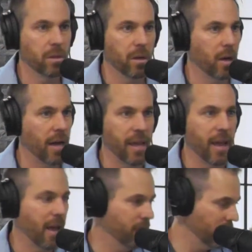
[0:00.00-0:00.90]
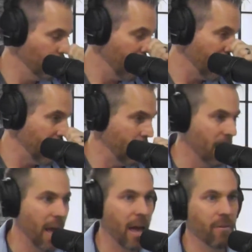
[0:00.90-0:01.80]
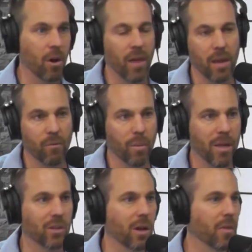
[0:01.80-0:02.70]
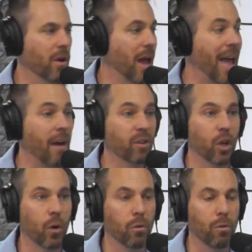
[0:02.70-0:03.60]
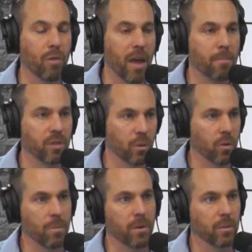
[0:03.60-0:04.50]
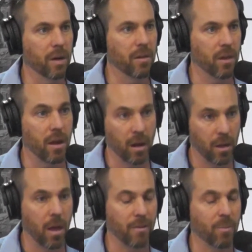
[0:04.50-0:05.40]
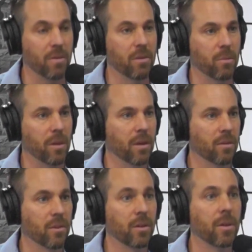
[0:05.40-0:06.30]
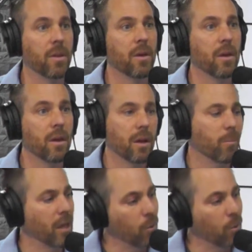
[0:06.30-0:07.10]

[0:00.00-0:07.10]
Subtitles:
I can't have the domain name, and I have all that information on there, and I have to go through them to rebuild my site, and I lost business because of it. And I'm like,